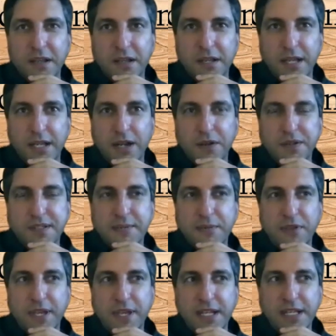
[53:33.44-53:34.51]
you know, some
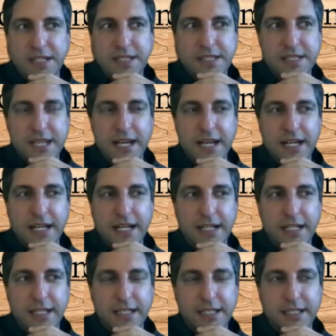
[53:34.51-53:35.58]
of these
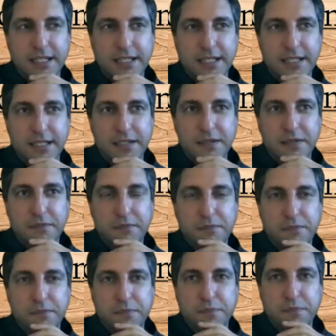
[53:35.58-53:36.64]
uh,
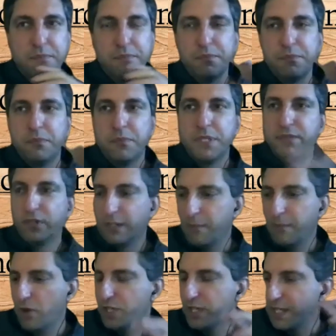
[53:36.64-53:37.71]
difficult
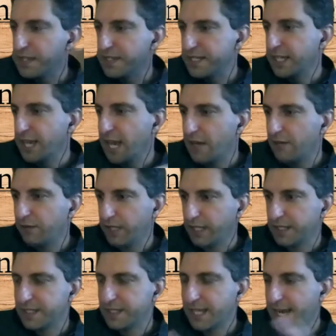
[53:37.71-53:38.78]
emotions and
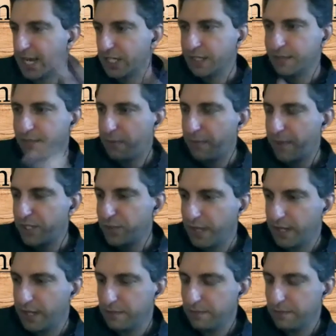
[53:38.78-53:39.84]
conflicts can actually
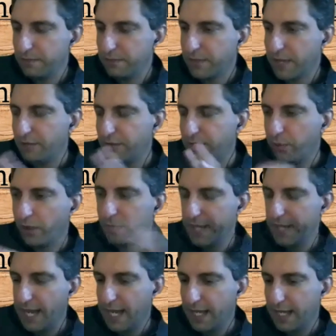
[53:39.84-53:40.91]
perpetuate conflict well
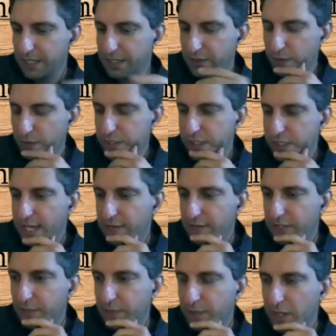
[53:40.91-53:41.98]
beyond the original
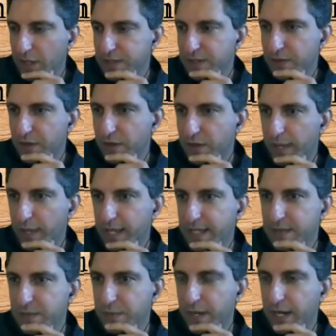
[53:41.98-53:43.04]
conflict. But also there are
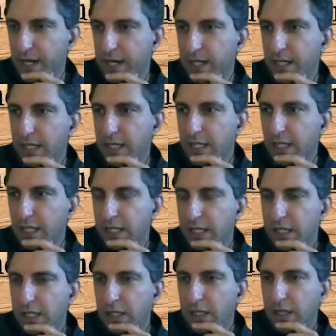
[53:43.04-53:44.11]
ways where
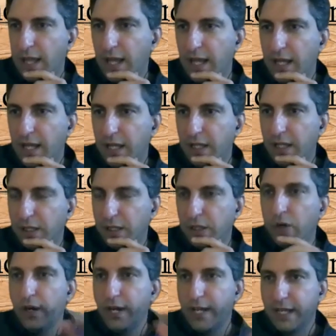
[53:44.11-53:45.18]
uh,
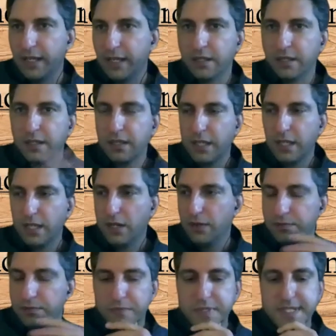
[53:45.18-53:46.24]
learning you
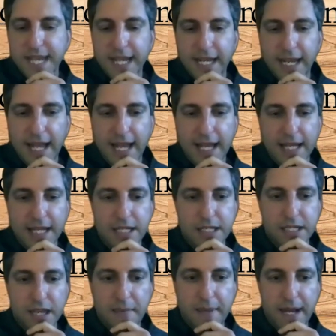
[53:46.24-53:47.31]
know
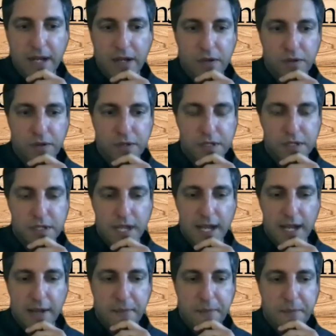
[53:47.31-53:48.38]
secondhand about
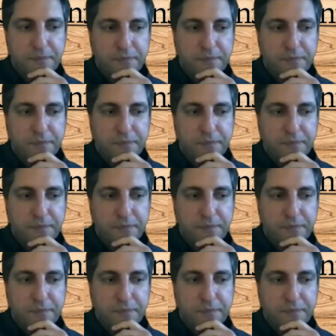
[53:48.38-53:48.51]
um,